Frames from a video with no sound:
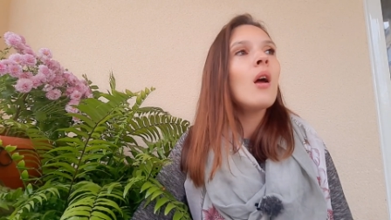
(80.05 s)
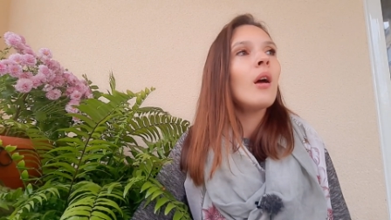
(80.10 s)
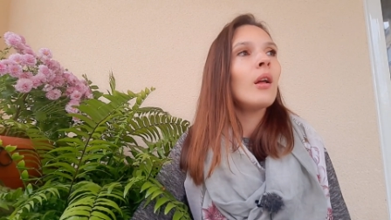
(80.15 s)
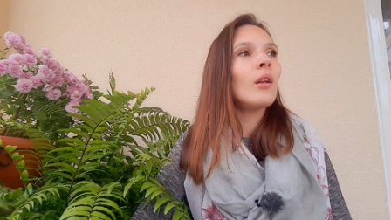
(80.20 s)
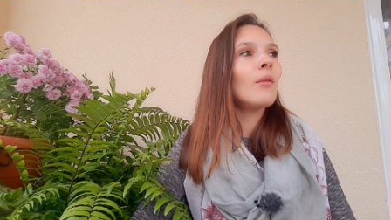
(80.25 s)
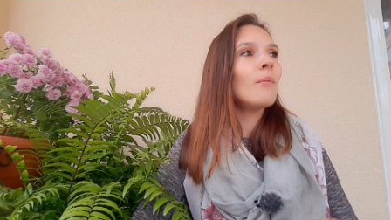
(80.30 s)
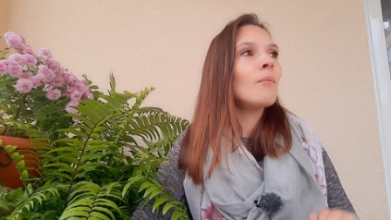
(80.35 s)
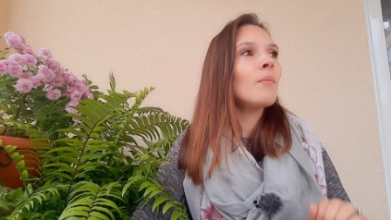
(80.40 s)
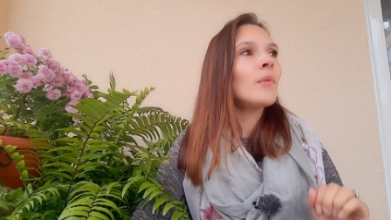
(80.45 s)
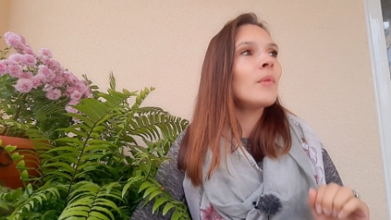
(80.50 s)

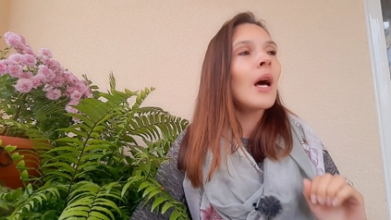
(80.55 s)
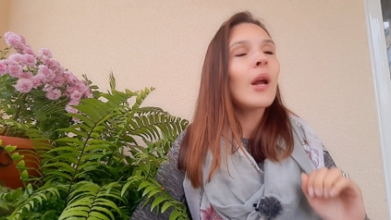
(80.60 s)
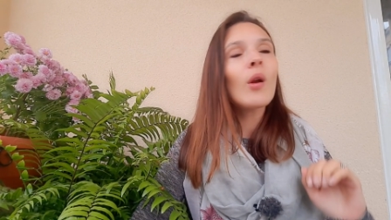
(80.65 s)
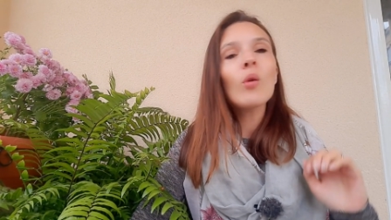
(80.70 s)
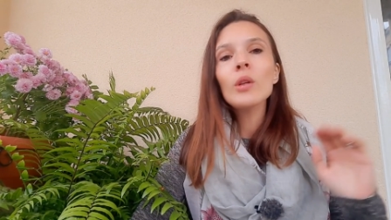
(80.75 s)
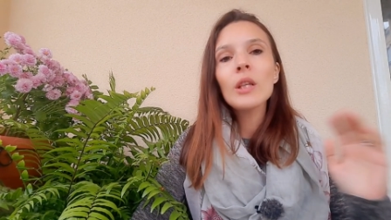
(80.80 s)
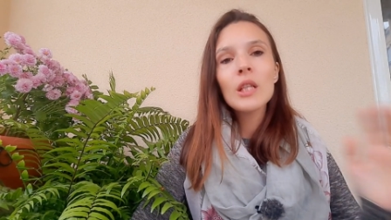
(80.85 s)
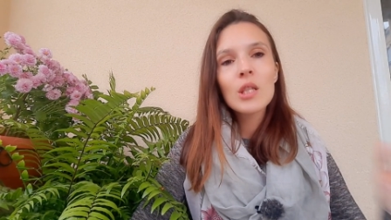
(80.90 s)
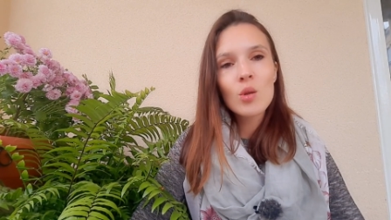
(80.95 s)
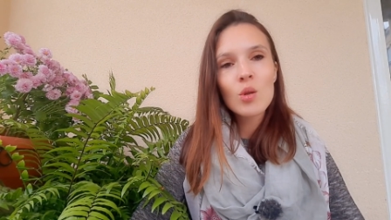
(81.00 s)
not
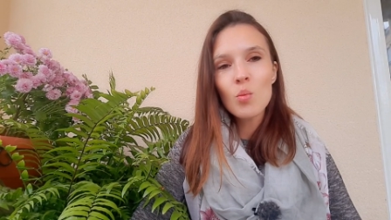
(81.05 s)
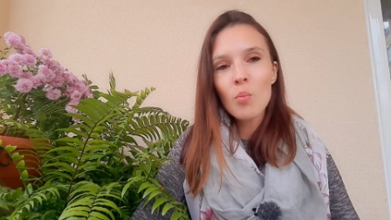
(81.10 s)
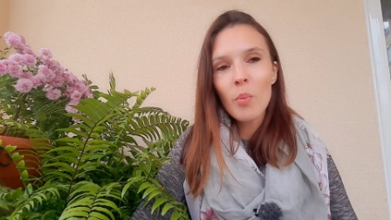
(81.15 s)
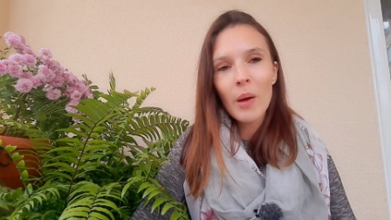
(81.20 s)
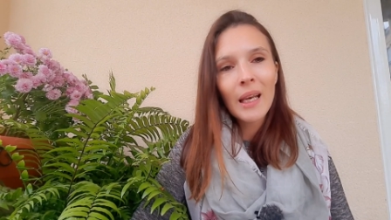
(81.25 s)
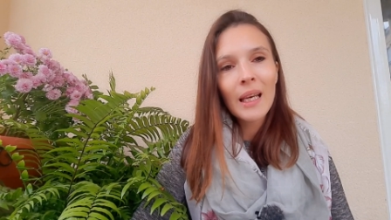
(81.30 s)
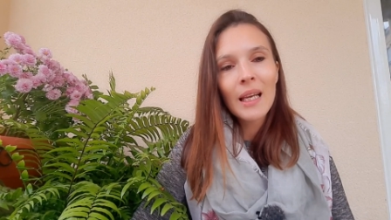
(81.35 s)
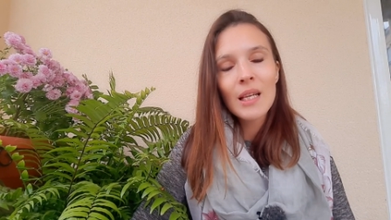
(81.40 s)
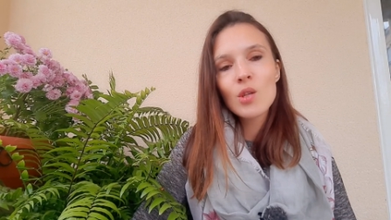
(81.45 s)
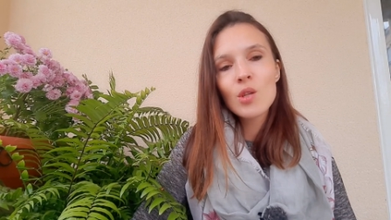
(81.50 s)
only to
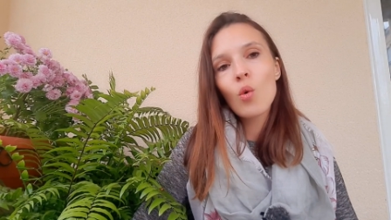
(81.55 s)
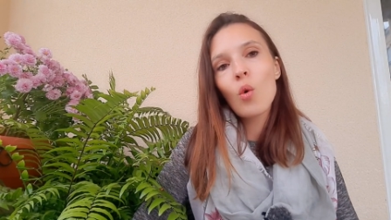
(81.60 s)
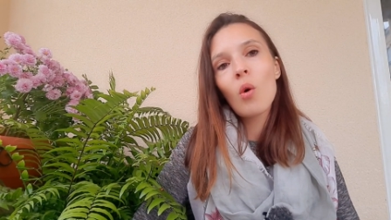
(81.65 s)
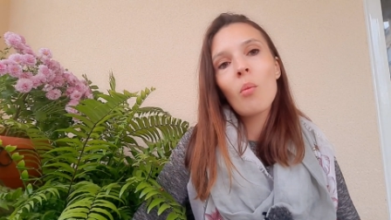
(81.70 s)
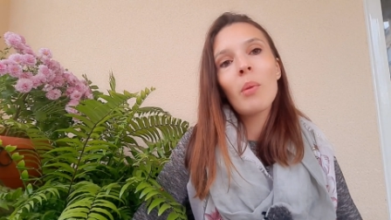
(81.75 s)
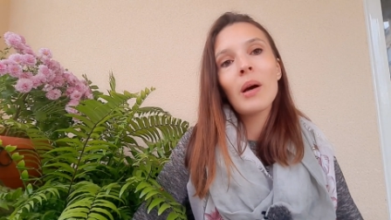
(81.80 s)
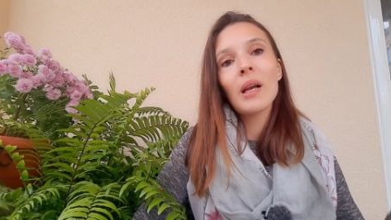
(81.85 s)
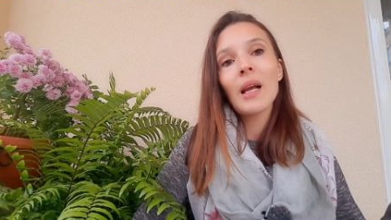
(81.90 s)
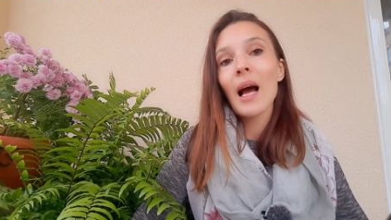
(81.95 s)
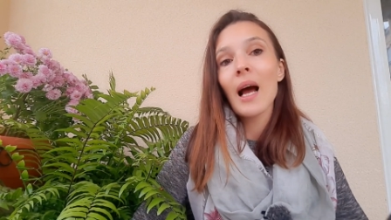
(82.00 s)

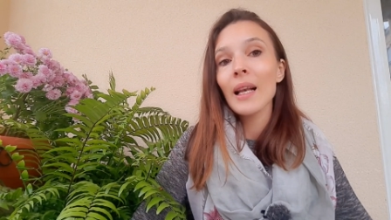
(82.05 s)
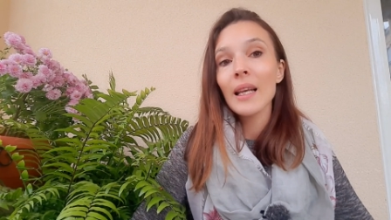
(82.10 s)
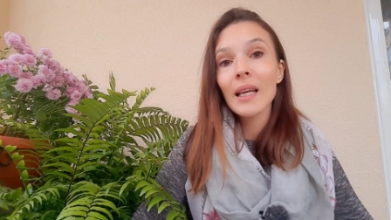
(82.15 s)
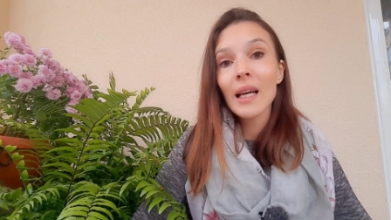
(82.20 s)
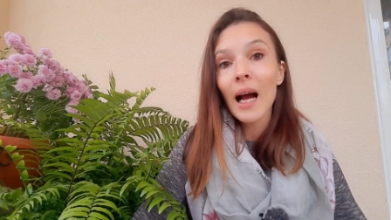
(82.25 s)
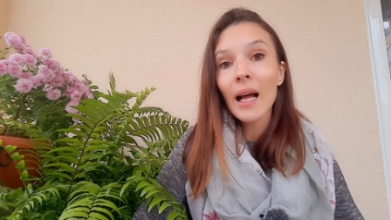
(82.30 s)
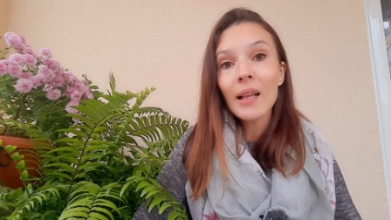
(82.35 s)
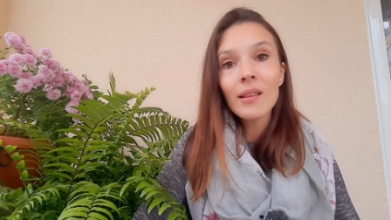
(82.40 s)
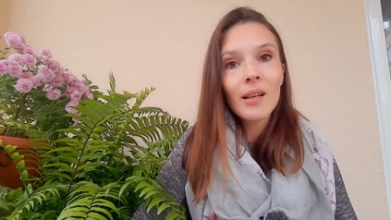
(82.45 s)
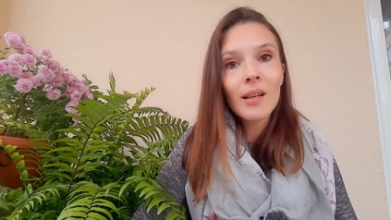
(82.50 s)
Benidorm, but
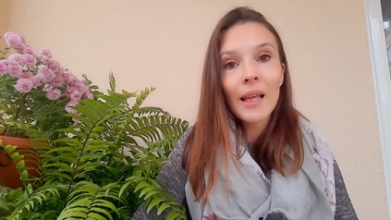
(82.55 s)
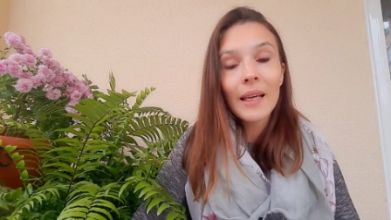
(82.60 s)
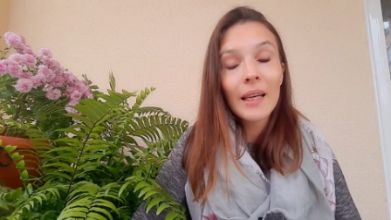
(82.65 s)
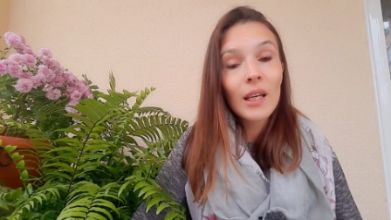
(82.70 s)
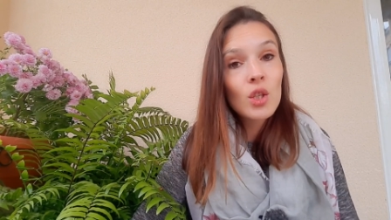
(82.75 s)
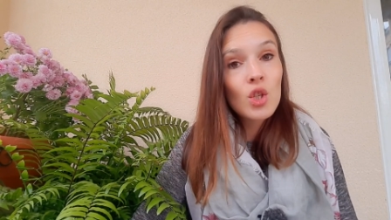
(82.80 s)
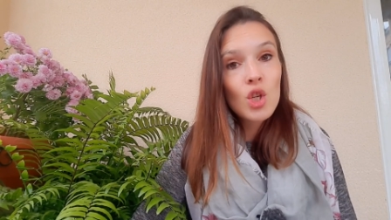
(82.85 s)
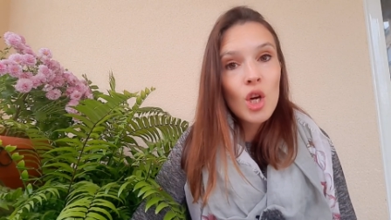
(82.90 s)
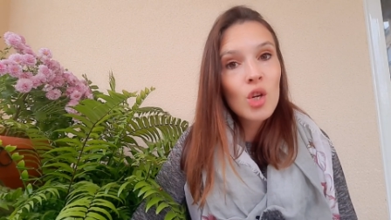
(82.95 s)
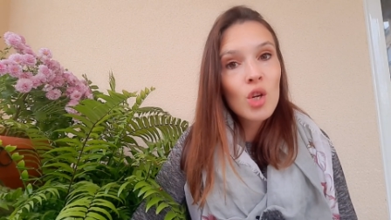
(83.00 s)
Alicante,
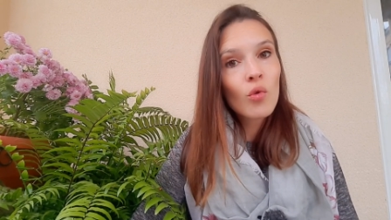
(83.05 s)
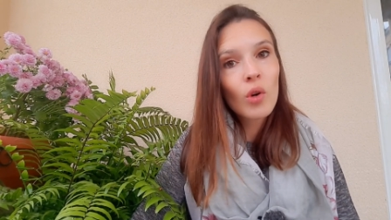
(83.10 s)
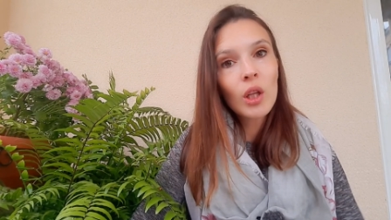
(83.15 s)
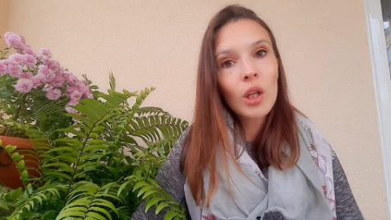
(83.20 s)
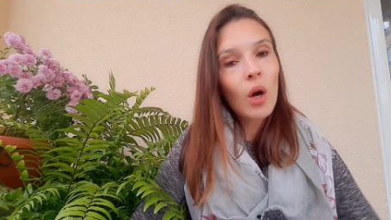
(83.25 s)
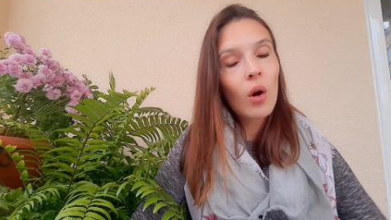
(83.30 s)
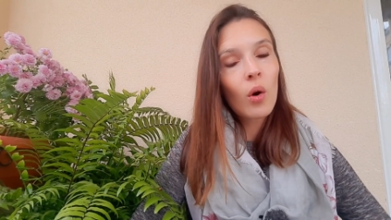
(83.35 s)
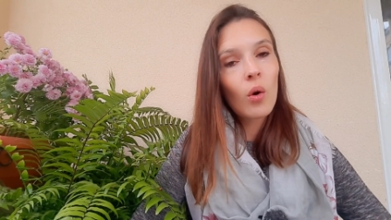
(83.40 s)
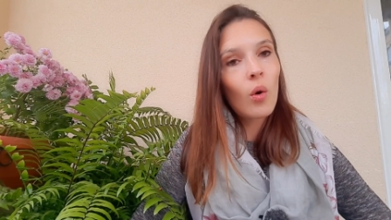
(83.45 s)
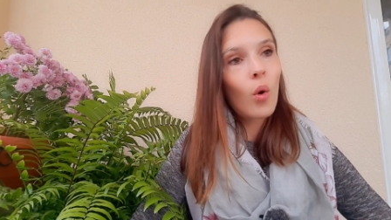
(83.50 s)
in
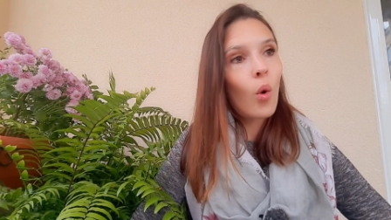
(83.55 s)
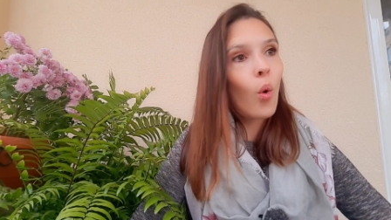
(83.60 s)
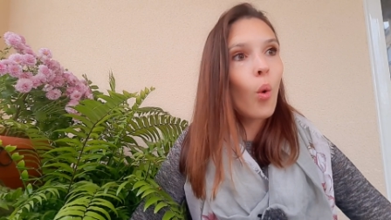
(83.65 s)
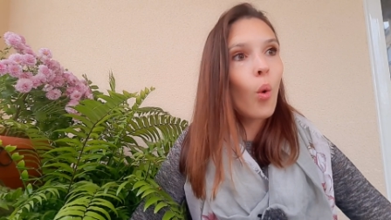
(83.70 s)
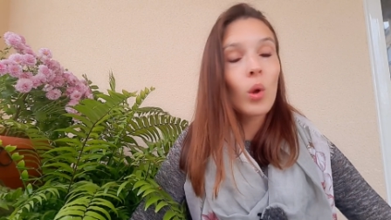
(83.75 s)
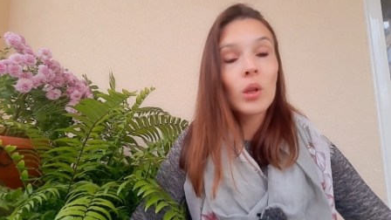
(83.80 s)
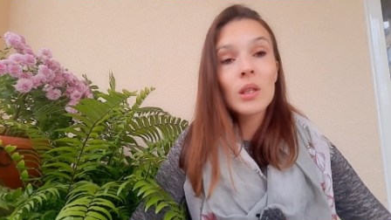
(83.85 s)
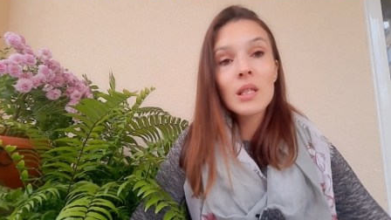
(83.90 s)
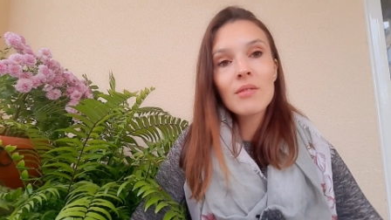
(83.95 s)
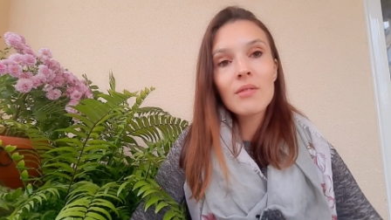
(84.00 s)
general,
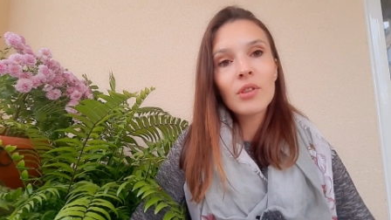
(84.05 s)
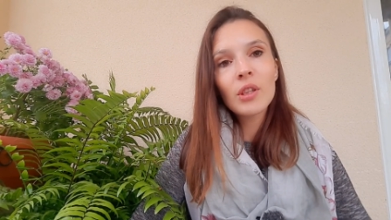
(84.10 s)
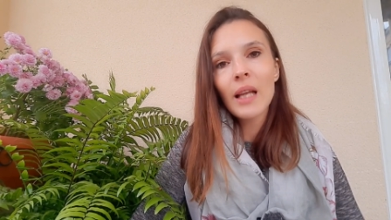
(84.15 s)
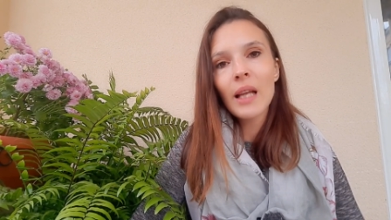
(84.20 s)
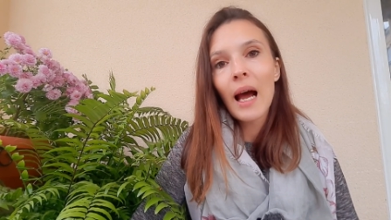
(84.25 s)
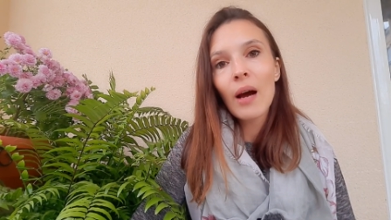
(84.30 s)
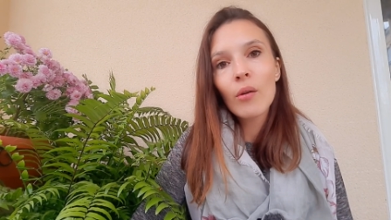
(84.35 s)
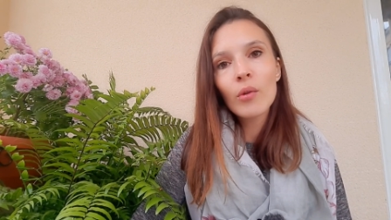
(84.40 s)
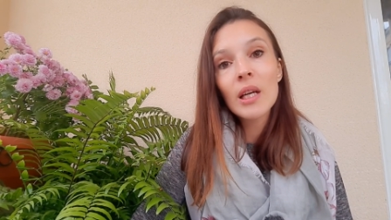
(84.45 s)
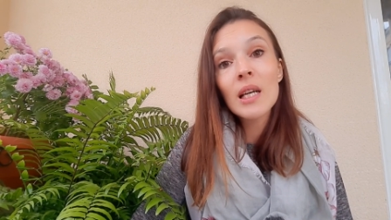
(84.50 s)
all different
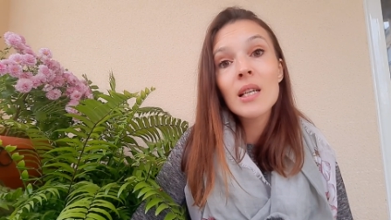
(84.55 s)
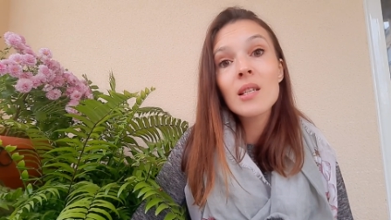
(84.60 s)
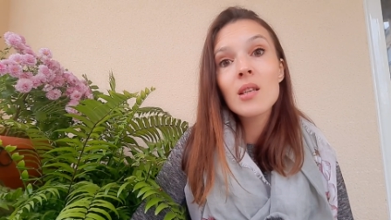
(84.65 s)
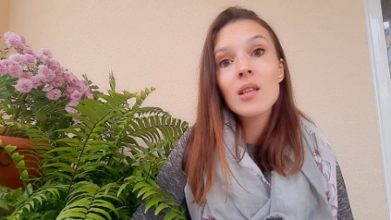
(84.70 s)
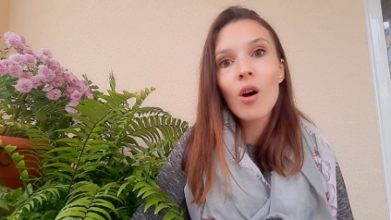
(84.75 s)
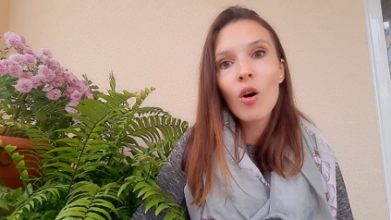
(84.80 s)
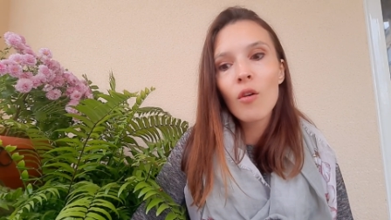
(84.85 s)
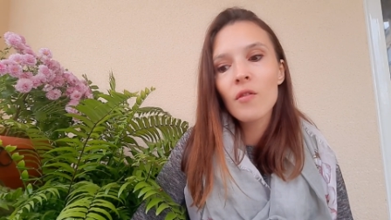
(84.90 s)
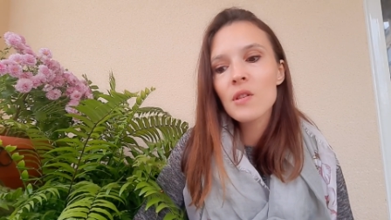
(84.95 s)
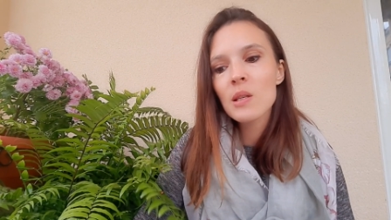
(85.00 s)
areas
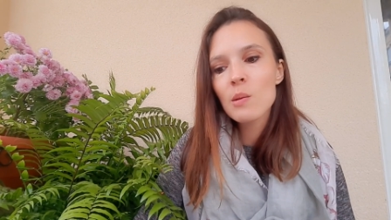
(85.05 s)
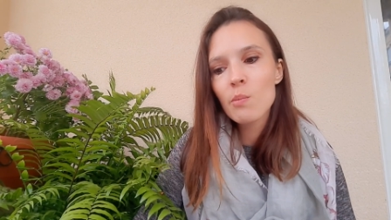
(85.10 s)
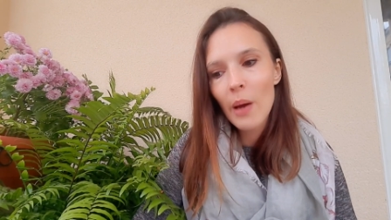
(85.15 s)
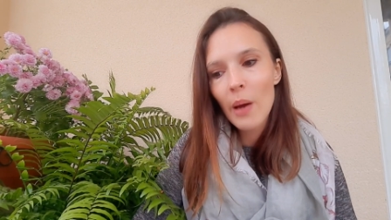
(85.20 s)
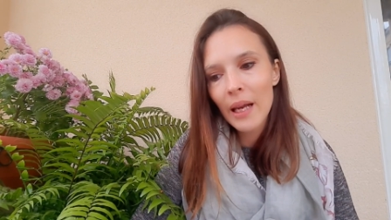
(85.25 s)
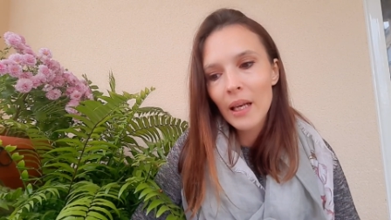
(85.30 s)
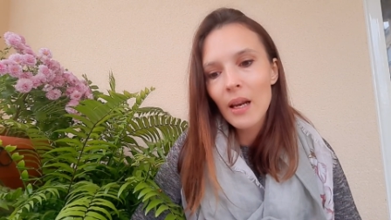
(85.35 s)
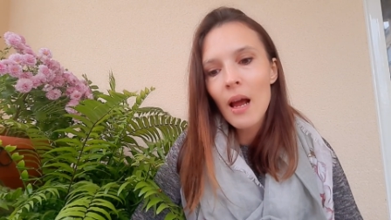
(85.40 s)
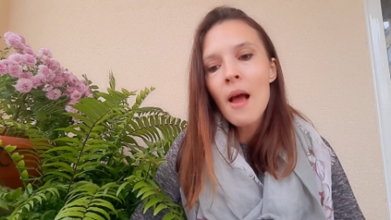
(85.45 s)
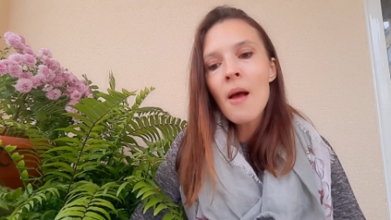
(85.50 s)
of Spain.